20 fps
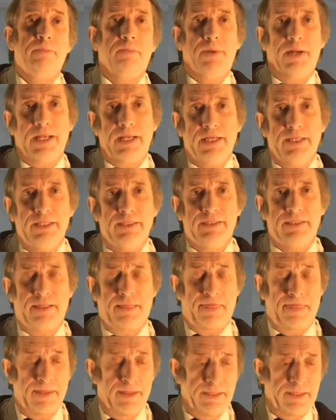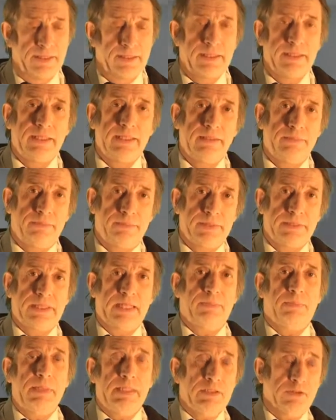prayer. The
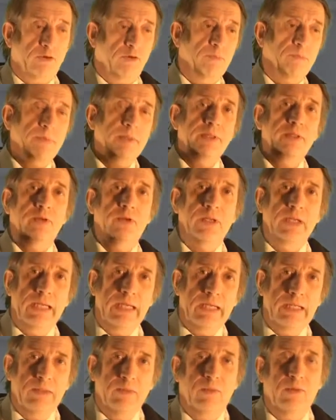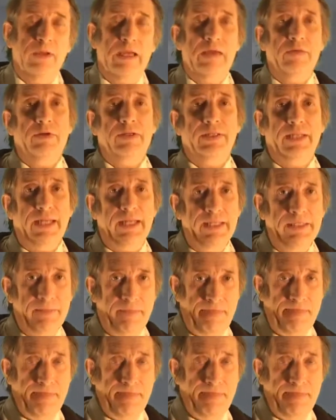chapel is open every day,